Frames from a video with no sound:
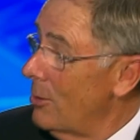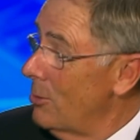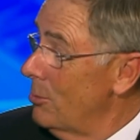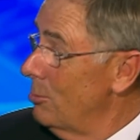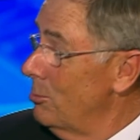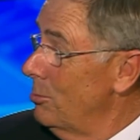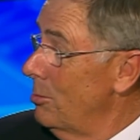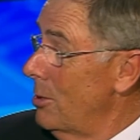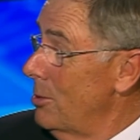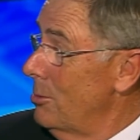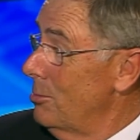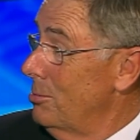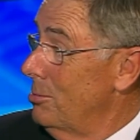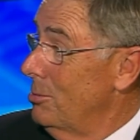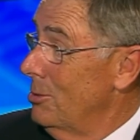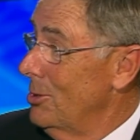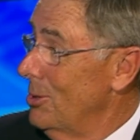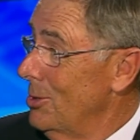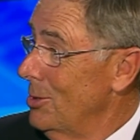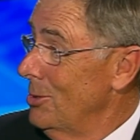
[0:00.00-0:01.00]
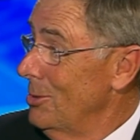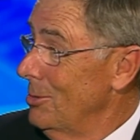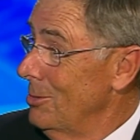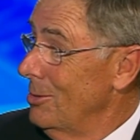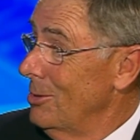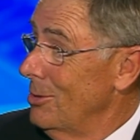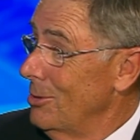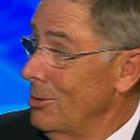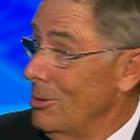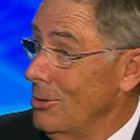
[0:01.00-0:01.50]
whoa,
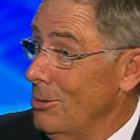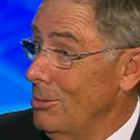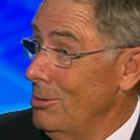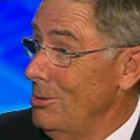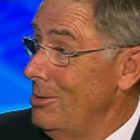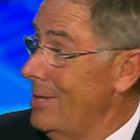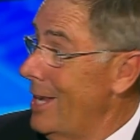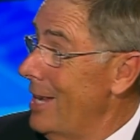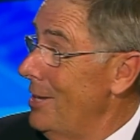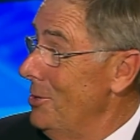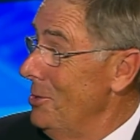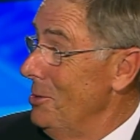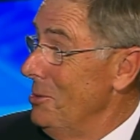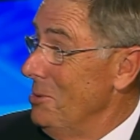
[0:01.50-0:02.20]
who's that dude?